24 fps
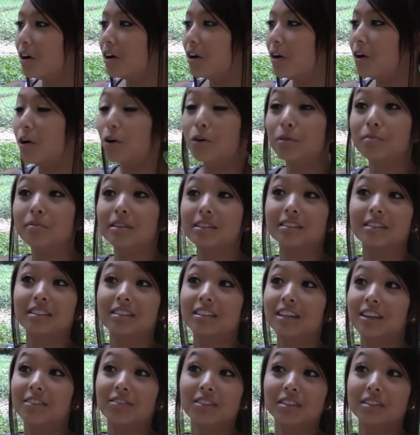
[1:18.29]
Home is the
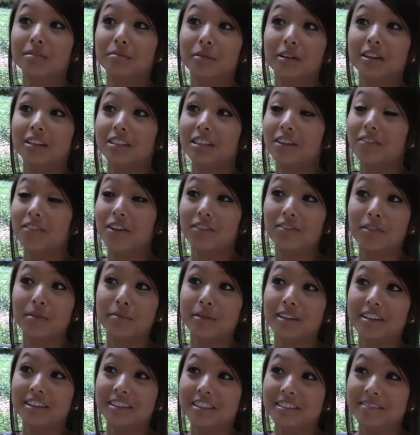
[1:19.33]
safest place I've ever
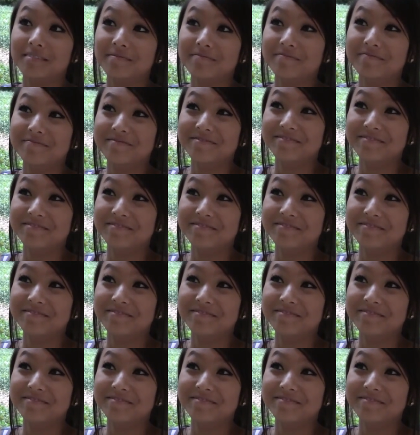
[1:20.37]
been in.